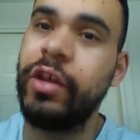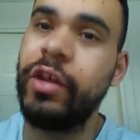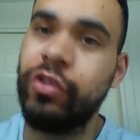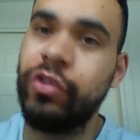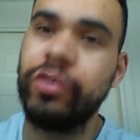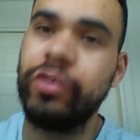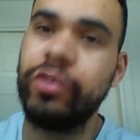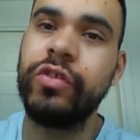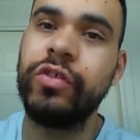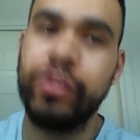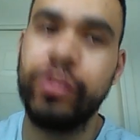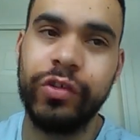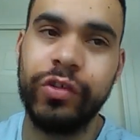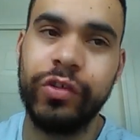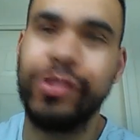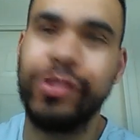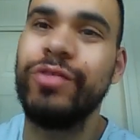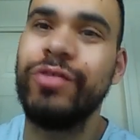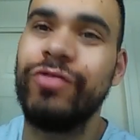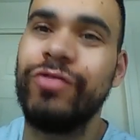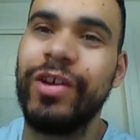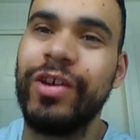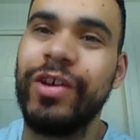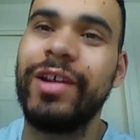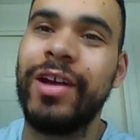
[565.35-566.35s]
you'll soon
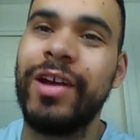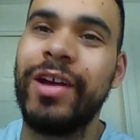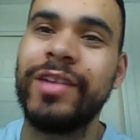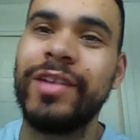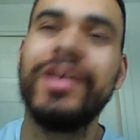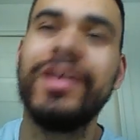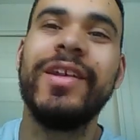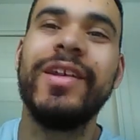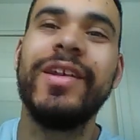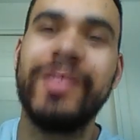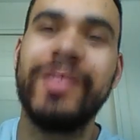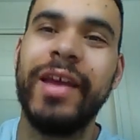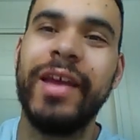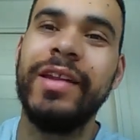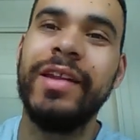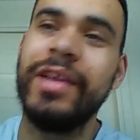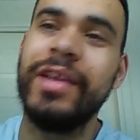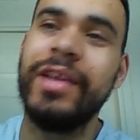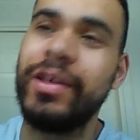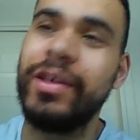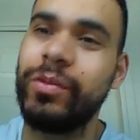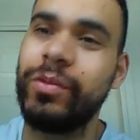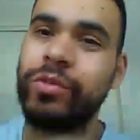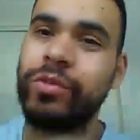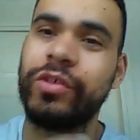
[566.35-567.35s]
realise 10 years will
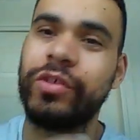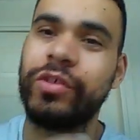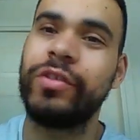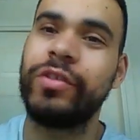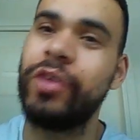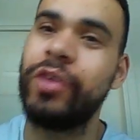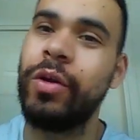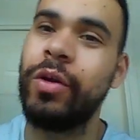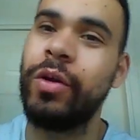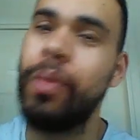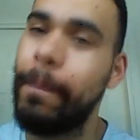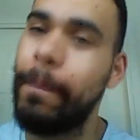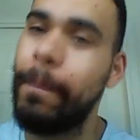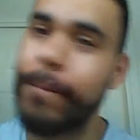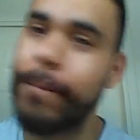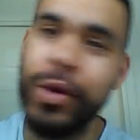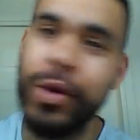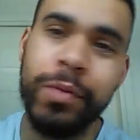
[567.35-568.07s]
just go boom,